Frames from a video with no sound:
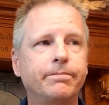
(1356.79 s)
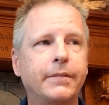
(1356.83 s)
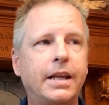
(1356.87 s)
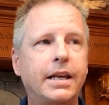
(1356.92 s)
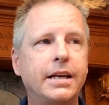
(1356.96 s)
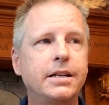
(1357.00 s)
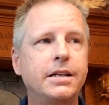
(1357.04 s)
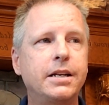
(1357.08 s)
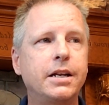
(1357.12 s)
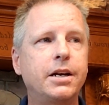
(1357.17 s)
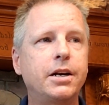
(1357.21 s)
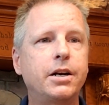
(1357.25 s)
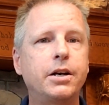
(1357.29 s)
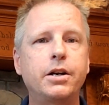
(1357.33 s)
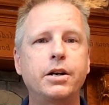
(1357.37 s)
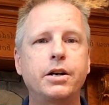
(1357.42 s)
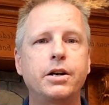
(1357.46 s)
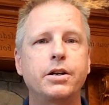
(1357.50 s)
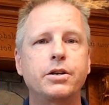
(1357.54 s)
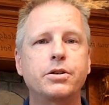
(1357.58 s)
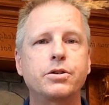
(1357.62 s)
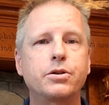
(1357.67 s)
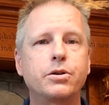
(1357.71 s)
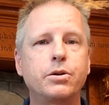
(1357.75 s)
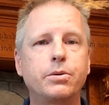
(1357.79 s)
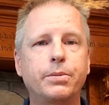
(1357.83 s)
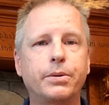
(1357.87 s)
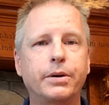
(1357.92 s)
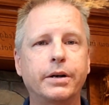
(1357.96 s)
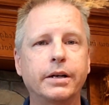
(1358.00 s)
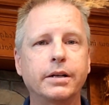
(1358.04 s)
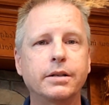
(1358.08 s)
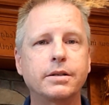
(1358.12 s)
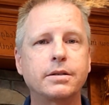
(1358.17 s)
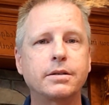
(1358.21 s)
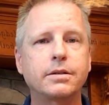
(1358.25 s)
he did it in
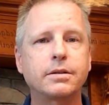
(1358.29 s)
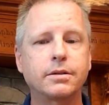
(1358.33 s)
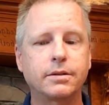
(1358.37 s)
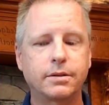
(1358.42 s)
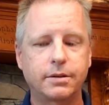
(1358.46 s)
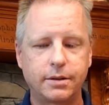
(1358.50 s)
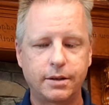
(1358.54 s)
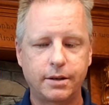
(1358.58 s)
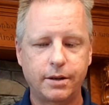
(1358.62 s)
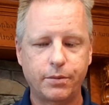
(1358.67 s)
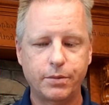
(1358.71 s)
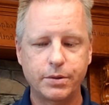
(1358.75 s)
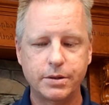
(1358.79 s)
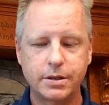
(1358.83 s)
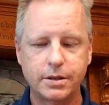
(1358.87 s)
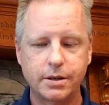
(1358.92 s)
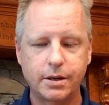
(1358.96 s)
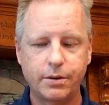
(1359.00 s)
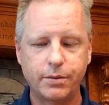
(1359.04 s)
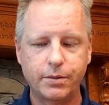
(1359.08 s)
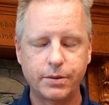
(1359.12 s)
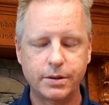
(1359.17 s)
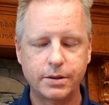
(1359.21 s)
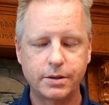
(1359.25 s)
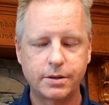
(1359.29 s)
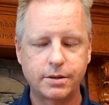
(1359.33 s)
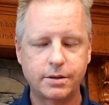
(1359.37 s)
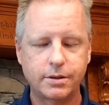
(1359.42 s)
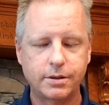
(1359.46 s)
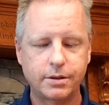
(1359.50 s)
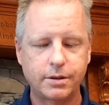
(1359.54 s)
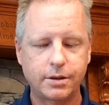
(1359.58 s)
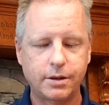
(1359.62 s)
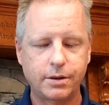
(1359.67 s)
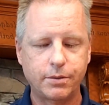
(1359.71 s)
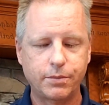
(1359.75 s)
exuberance. It
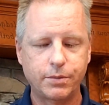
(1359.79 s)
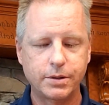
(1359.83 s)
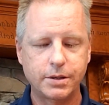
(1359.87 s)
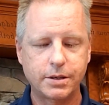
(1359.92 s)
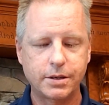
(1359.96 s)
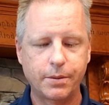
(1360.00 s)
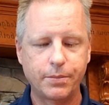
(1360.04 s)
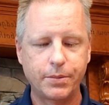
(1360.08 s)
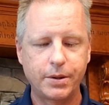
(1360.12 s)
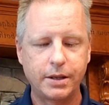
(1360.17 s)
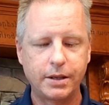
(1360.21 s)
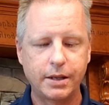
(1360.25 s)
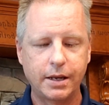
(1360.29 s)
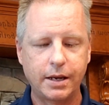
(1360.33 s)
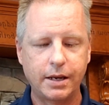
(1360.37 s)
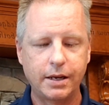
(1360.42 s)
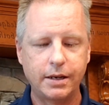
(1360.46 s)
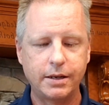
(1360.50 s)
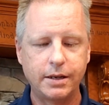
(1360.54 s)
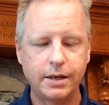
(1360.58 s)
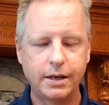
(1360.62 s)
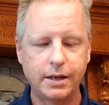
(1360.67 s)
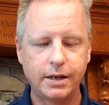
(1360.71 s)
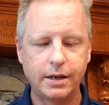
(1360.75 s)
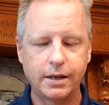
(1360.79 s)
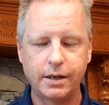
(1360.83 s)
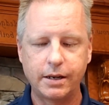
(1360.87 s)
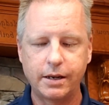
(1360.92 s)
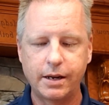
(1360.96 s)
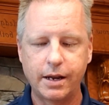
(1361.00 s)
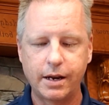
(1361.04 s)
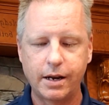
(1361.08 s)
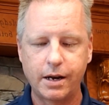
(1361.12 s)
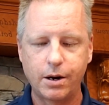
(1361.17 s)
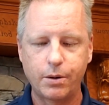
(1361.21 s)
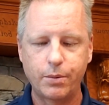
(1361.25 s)
was something that he did. And
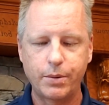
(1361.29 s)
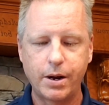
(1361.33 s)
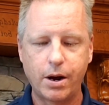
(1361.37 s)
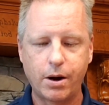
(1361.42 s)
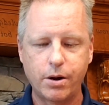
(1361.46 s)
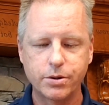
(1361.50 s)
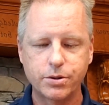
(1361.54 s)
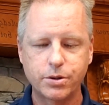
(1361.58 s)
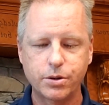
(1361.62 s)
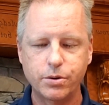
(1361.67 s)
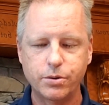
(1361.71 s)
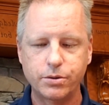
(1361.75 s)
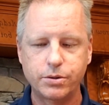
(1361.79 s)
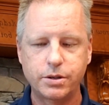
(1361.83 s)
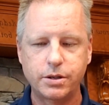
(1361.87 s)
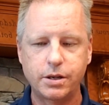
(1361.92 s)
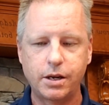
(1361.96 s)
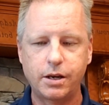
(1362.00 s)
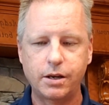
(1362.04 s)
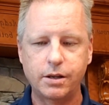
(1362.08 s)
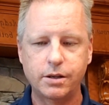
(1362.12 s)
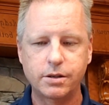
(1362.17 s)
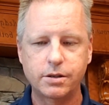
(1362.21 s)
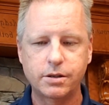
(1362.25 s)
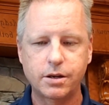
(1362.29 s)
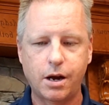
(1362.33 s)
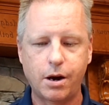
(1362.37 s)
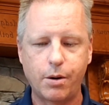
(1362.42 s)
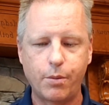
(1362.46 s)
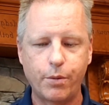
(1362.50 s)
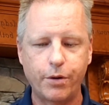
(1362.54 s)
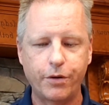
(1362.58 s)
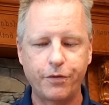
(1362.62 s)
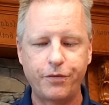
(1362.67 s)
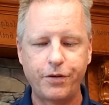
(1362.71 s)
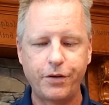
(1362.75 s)
yet here we also see in
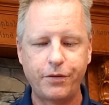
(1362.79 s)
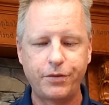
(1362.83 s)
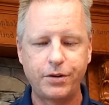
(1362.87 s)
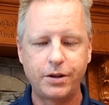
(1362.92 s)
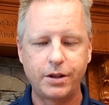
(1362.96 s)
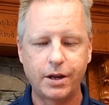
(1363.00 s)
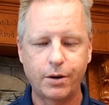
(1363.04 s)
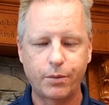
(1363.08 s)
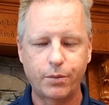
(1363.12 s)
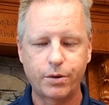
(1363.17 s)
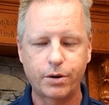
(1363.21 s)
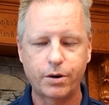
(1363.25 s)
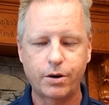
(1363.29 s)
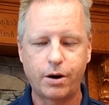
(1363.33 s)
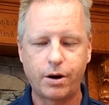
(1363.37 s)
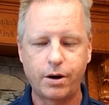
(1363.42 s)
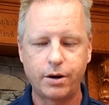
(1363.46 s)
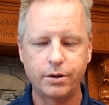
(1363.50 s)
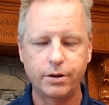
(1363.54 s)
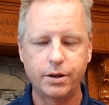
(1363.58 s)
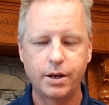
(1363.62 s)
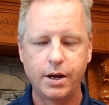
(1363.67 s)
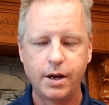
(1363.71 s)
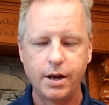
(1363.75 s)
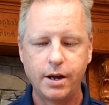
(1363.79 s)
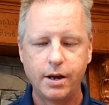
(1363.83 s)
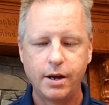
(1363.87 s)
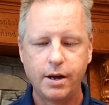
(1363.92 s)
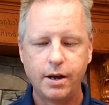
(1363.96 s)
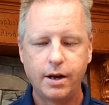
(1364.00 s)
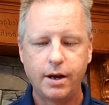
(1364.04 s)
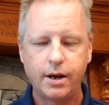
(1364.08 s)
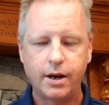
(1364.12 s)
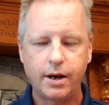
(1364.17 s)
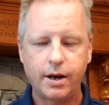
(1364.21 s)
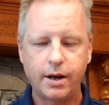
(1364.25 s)
Psalm 150 that we're called
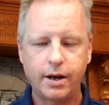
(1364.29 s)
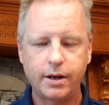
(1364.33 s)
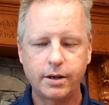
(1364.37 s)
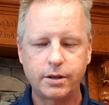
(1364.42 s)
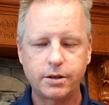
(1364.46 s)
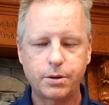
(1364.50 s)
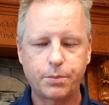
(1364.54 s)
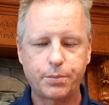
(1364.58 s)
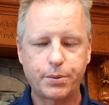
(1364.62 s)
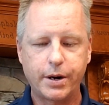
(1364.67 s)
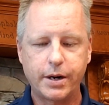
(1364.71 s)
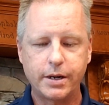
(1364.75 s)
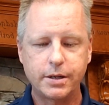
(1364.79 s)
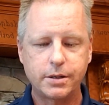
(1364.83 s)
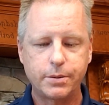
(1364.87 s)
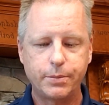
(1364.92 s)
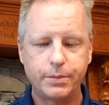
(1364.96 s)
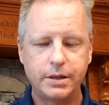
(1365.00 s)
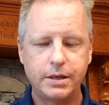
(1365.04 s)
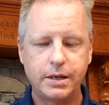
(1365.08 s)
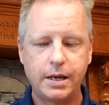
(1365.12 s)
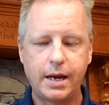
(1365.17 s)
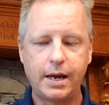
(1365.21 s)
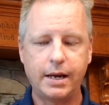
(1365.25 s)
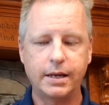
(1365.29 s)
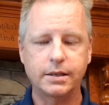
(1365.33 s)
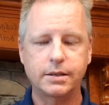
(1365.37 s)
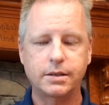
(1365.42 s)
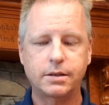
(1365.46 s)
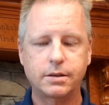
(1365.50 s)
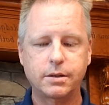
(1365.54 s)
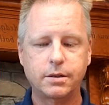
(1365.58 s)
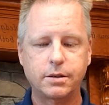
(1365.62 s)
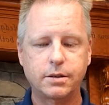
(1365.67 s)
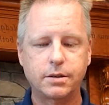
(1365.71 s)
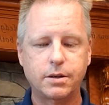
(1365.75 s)
to praise him and
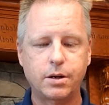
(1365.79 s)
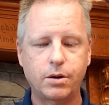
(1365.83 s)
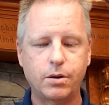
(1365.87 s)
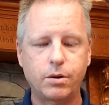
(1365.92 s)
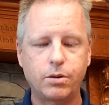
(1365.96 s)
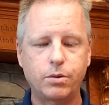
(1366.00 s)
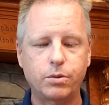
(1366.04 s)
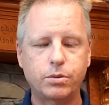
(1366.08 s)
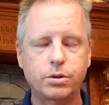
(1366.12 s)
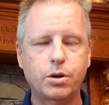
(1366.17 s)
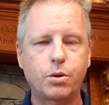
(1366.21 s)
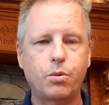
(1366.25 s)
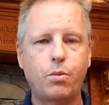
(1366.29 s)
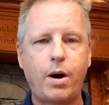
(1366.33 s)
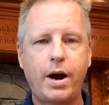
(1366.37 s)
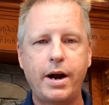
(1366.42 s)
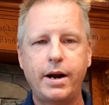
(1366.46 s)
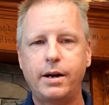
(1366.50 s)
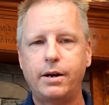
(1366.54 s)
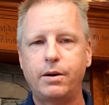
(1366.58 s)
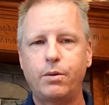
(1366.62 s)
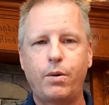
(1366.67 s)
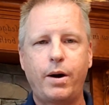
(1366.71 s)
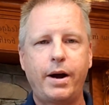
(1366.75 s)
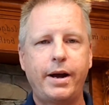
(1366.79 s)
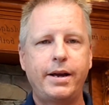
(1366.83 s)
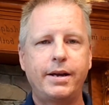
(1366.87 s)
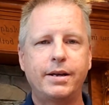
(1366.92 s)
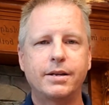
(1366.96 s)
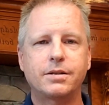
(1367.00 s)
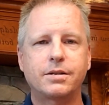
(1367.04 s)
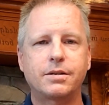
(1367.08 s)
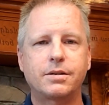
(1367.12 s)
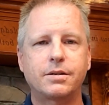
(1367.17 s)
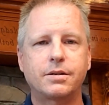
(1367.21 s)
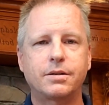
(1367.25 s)
dance. So why
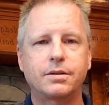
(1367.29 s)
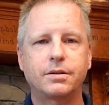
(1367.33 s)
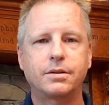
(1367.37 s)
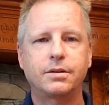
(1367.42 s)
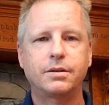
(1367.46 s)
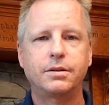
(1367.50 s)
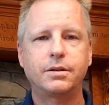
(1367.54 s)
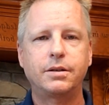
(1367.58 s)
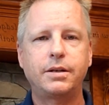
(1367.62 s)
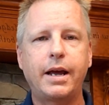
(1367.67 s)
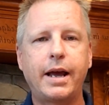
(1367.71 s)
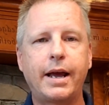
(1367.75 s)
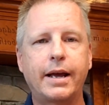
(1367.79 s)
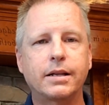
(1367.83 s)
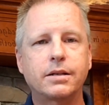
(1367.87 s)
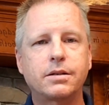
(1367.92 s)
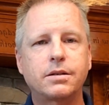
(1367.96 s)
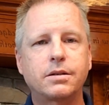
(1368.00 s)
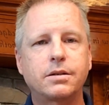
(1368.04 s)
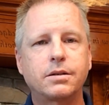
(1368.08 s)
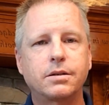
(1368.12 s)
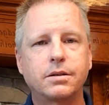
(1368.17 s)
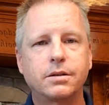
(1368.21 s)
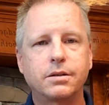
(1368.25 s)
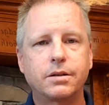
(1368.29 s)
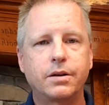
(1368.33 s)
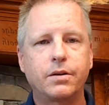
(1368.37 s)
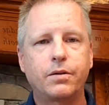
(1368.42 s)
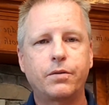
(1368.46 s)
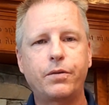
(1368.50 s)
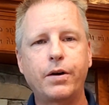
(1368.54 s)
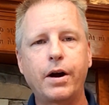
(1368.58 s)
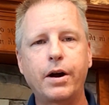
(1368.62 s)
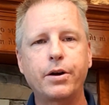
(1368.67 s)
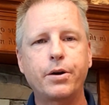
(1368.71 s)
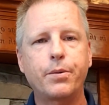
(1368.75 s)
is dance
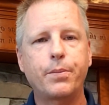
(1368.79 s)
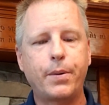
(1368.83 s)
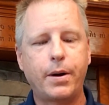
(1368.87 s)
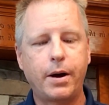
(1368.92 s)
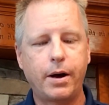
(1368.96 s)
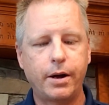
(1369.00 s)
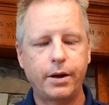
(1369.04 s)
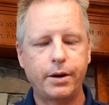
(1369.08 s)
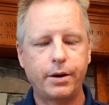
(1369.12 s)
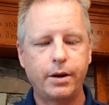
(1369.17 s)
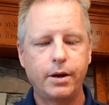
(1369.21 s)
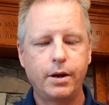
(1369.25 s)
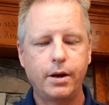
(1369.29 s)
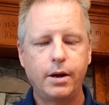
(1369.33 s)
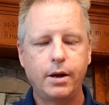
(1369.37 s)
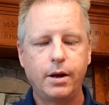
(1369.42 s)
frowned upon